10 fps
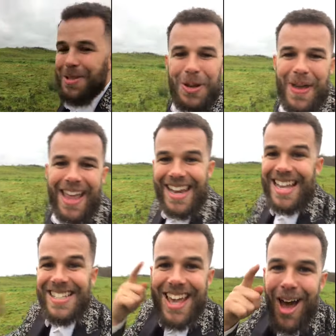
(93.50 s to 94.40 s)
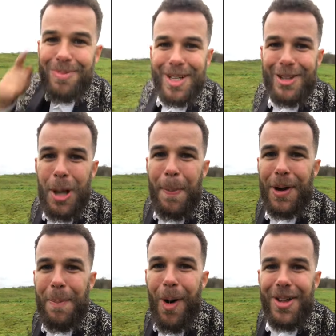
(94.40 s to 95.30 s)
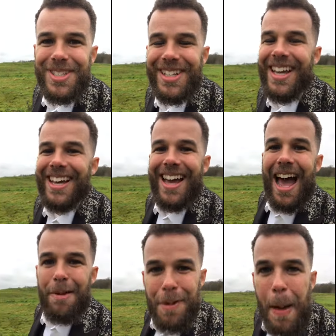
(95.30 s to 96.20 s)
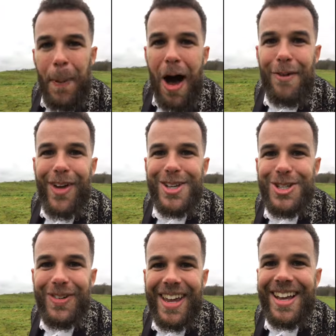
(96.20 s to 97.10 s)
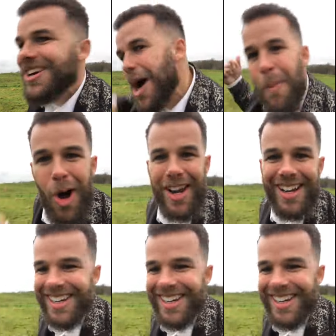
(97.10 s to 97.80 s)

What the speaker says: do it. Let's get up to the top of the motte and be a part of history. Come on.